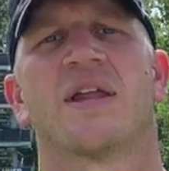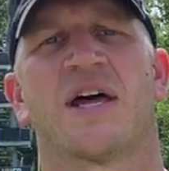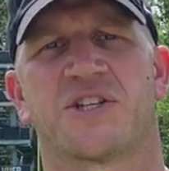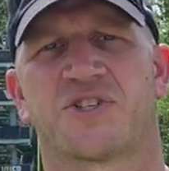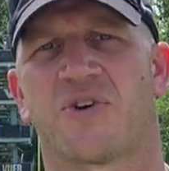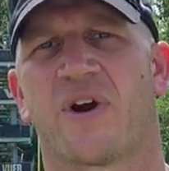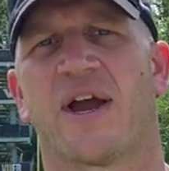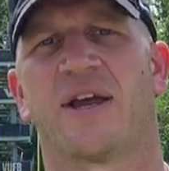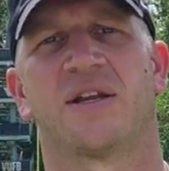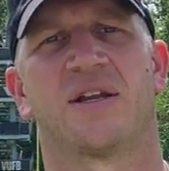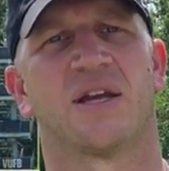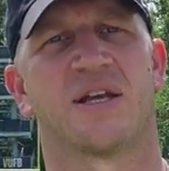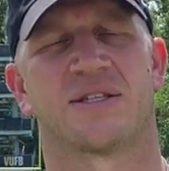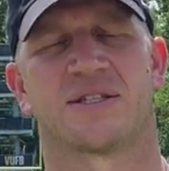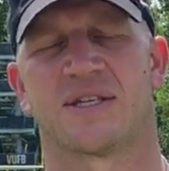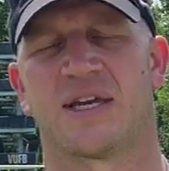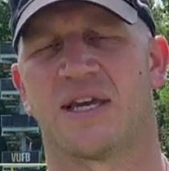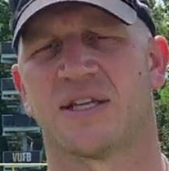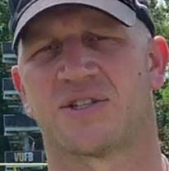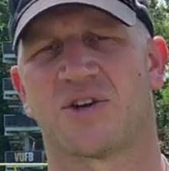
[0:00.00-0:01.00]
That's right.
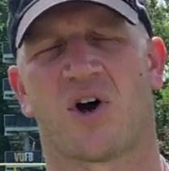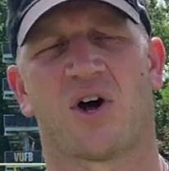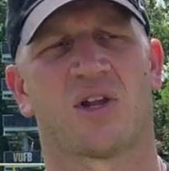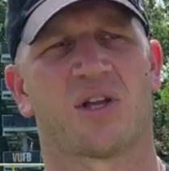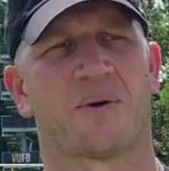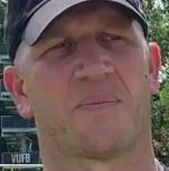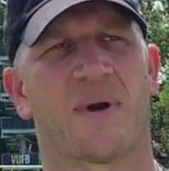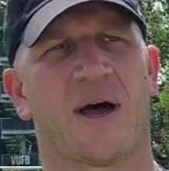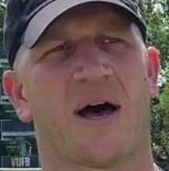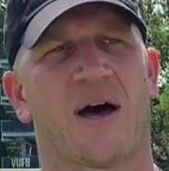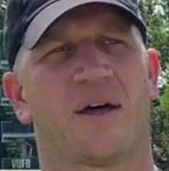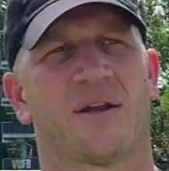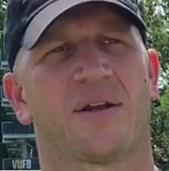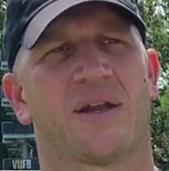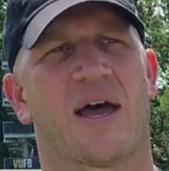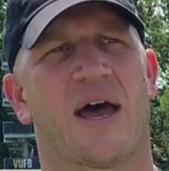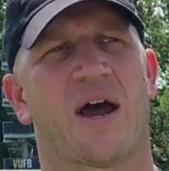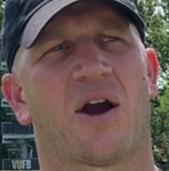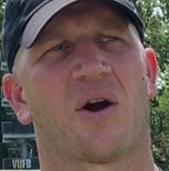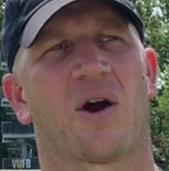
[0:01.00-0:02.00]
It's all about
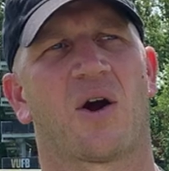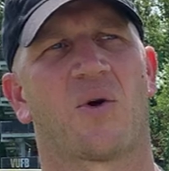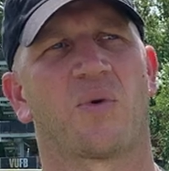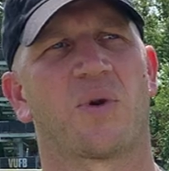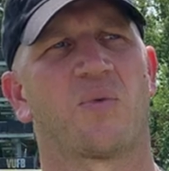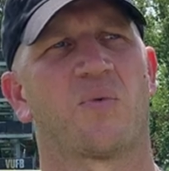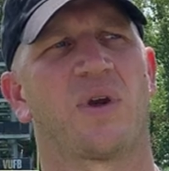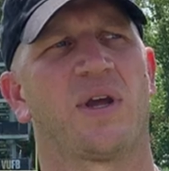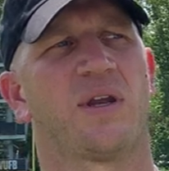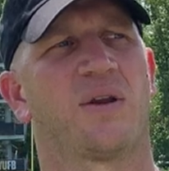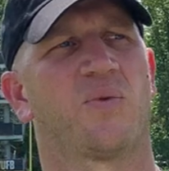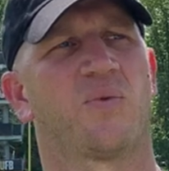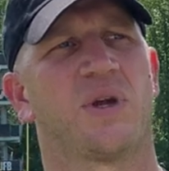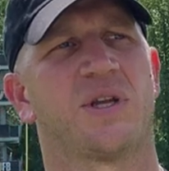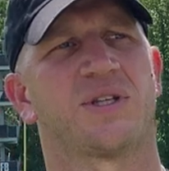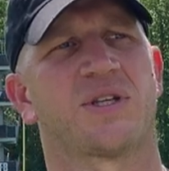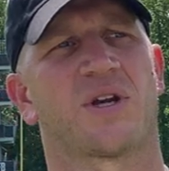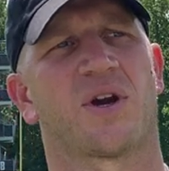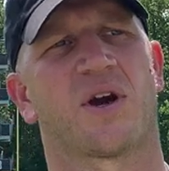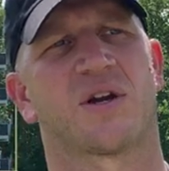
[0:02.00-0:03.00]
how are we
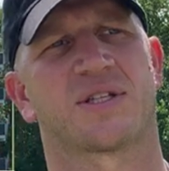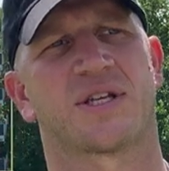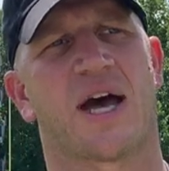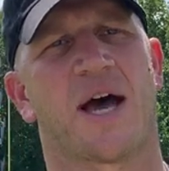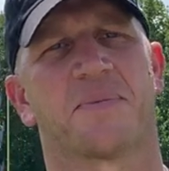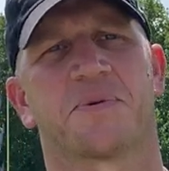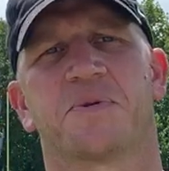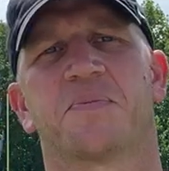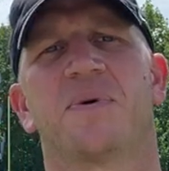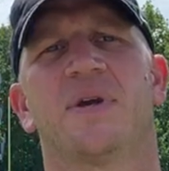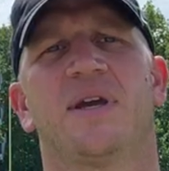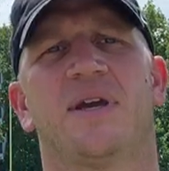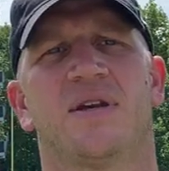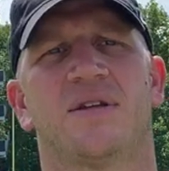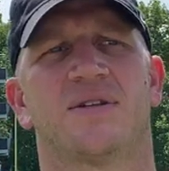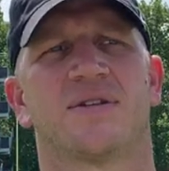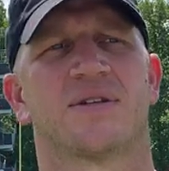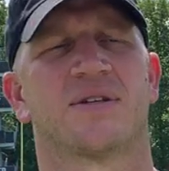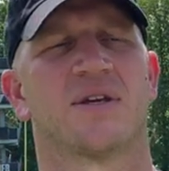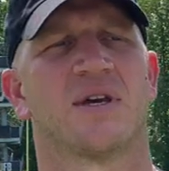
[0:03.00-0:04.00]
reaching our top
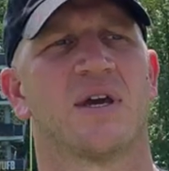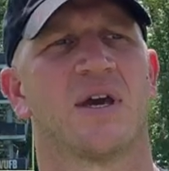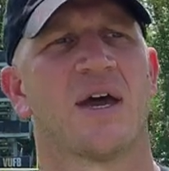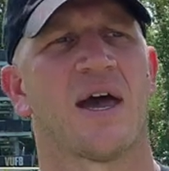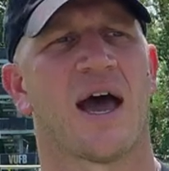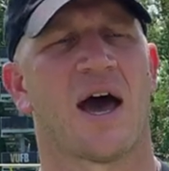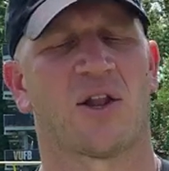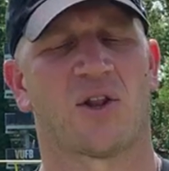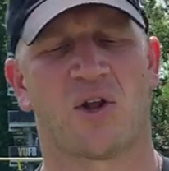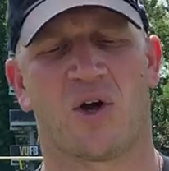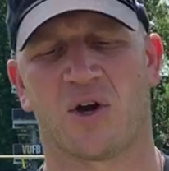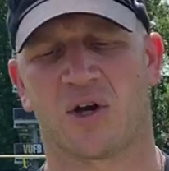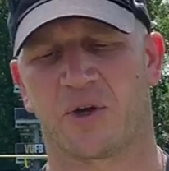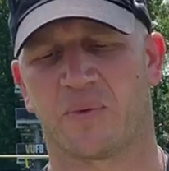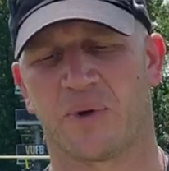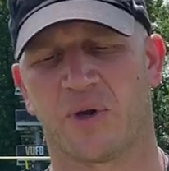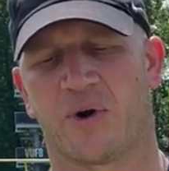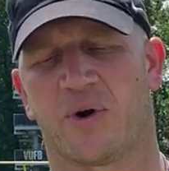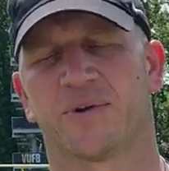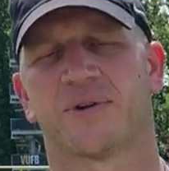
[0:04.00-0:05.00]
speeds? How long
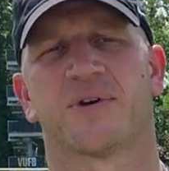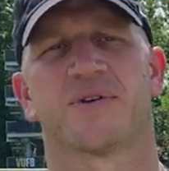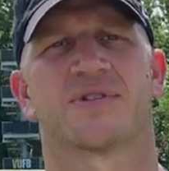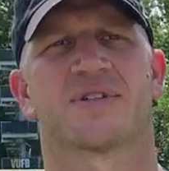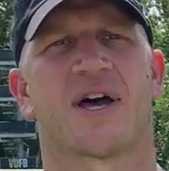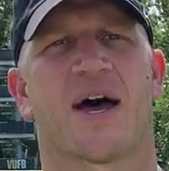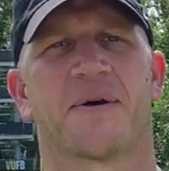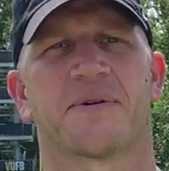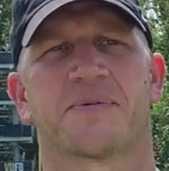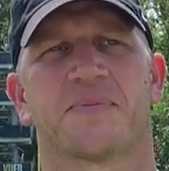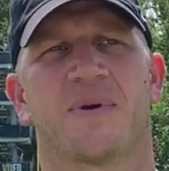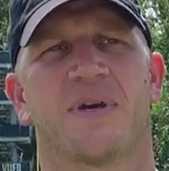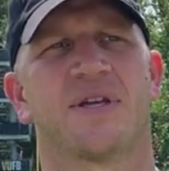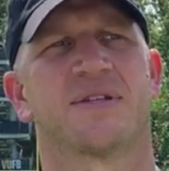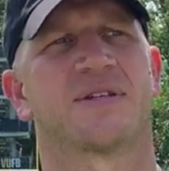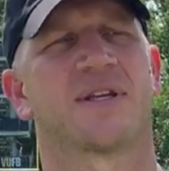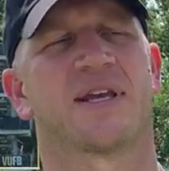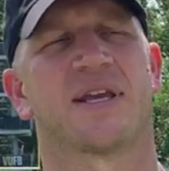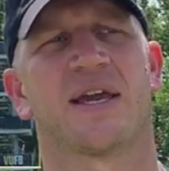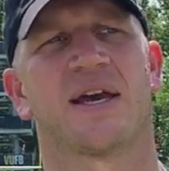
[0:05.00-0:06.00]
can we hold those top
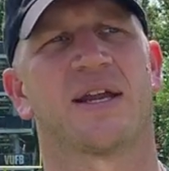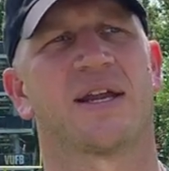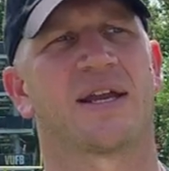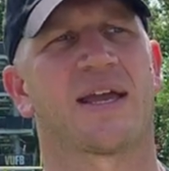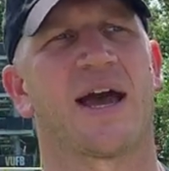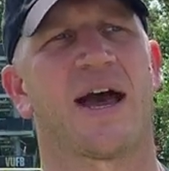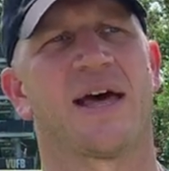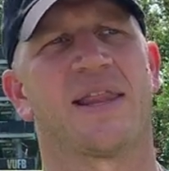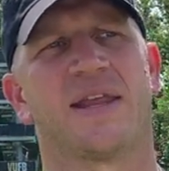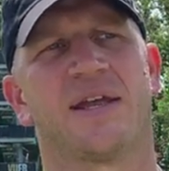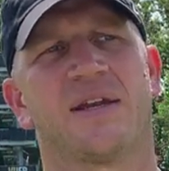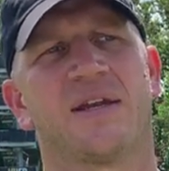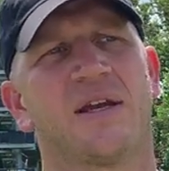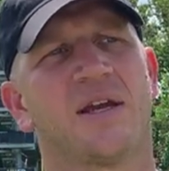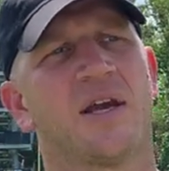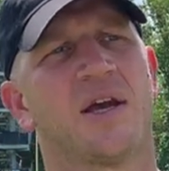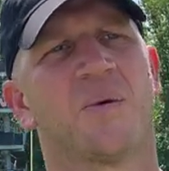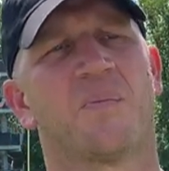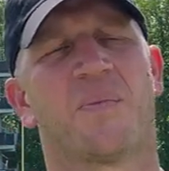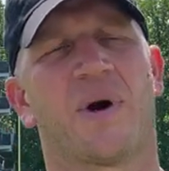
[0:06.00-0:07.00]
speeds? And again, a guy that
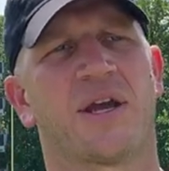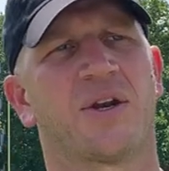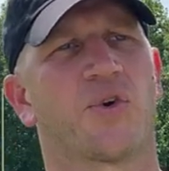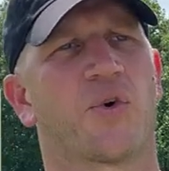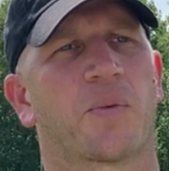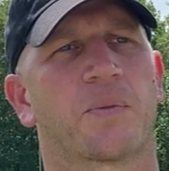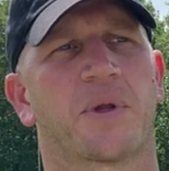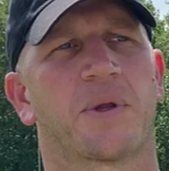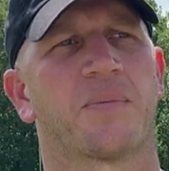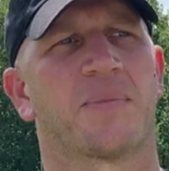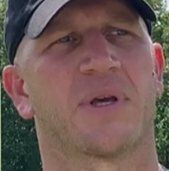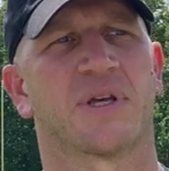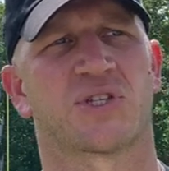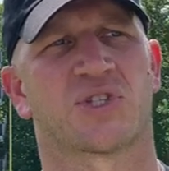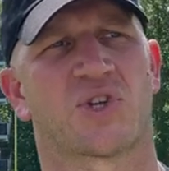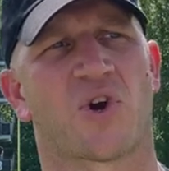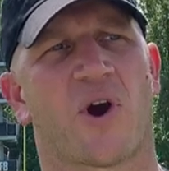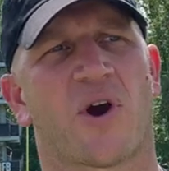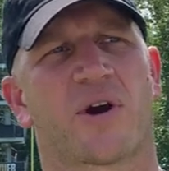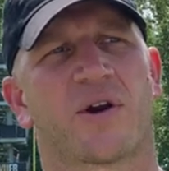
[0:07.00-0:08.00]
might normally be a
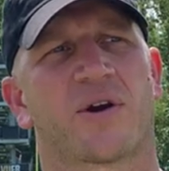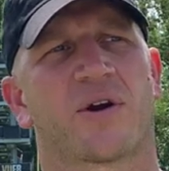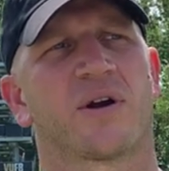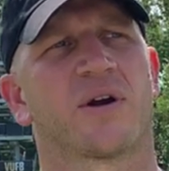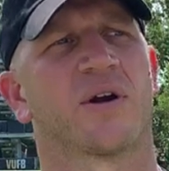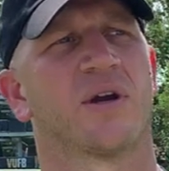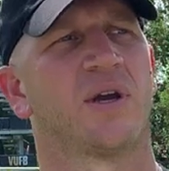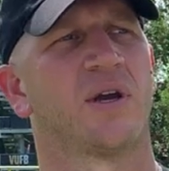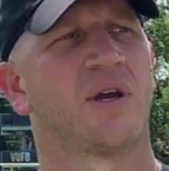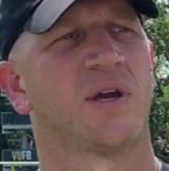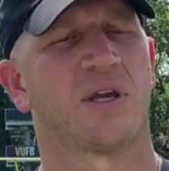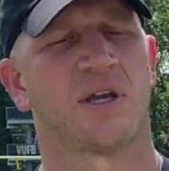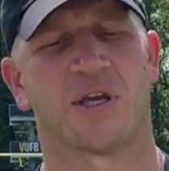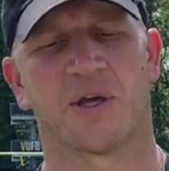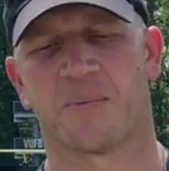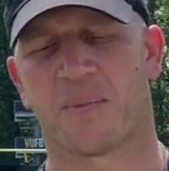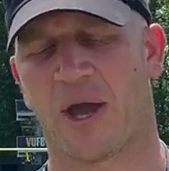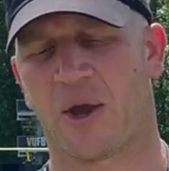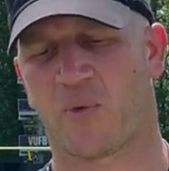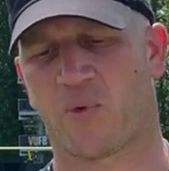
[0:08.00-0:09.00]
starter,
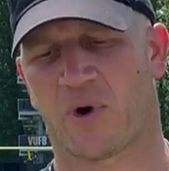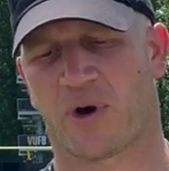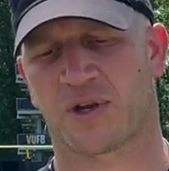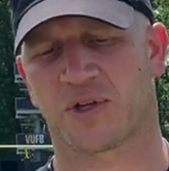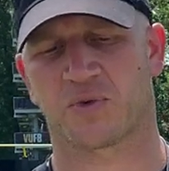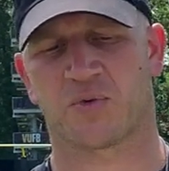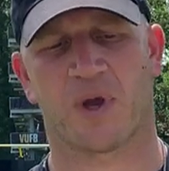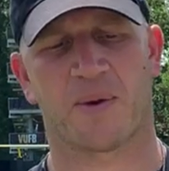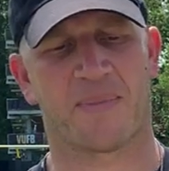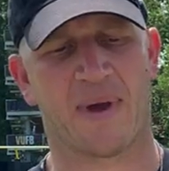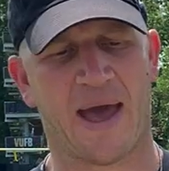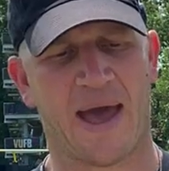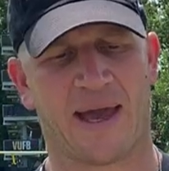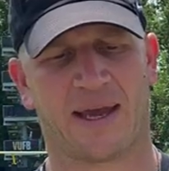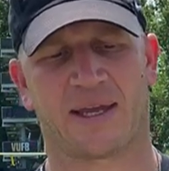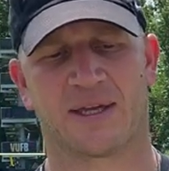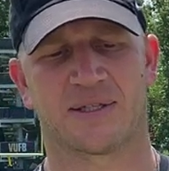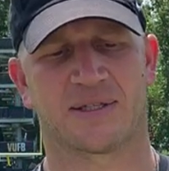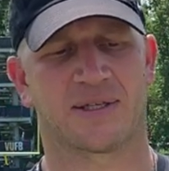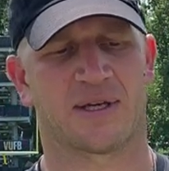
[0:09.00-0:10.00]
might work his way
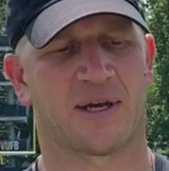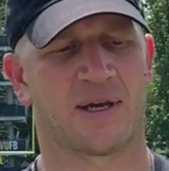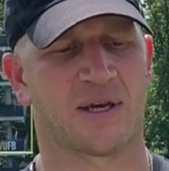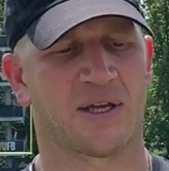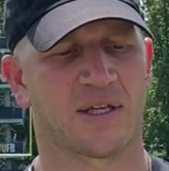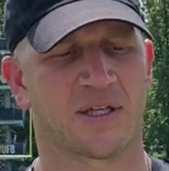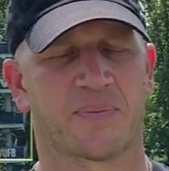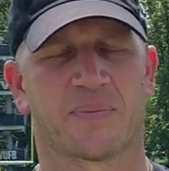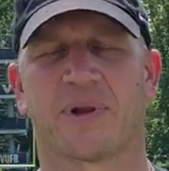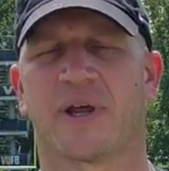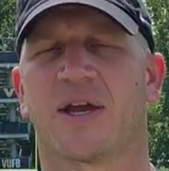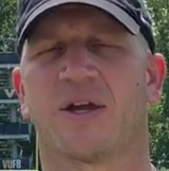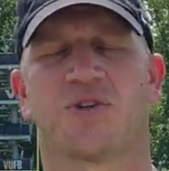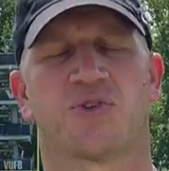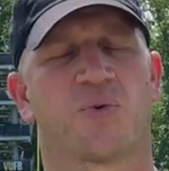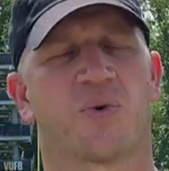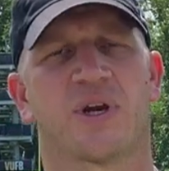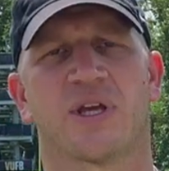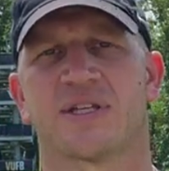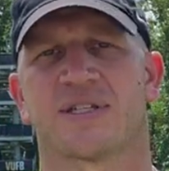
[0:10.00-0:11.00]
back into playing
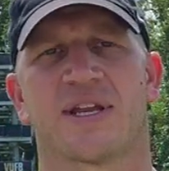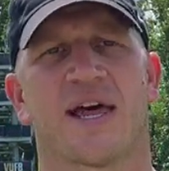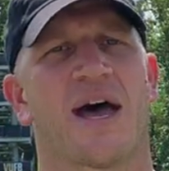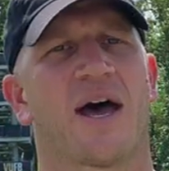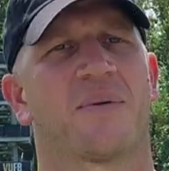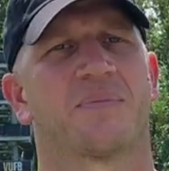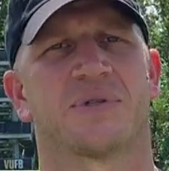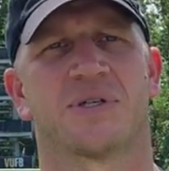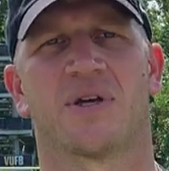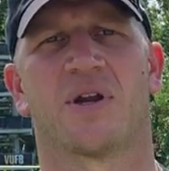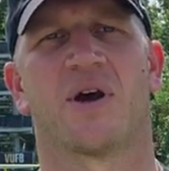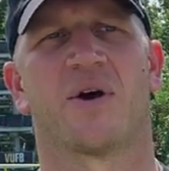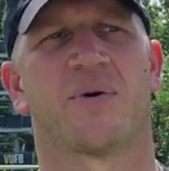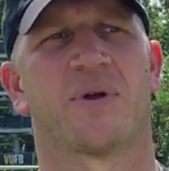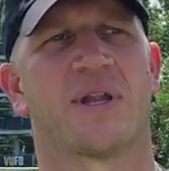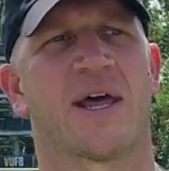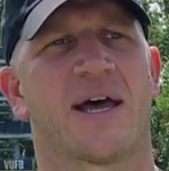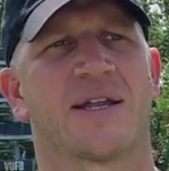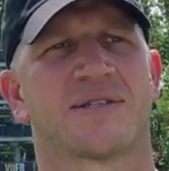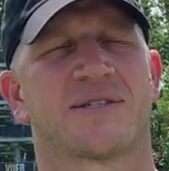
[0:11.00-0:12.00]
20 snaps,
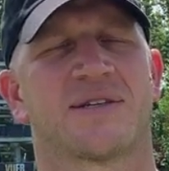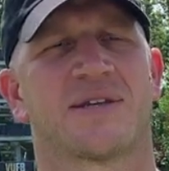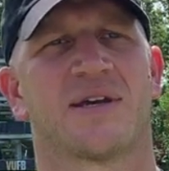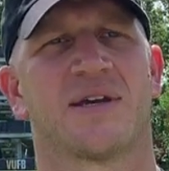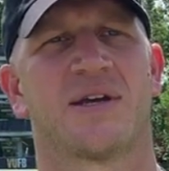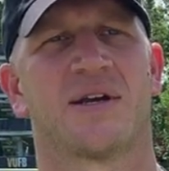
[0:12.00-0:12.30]
and that's,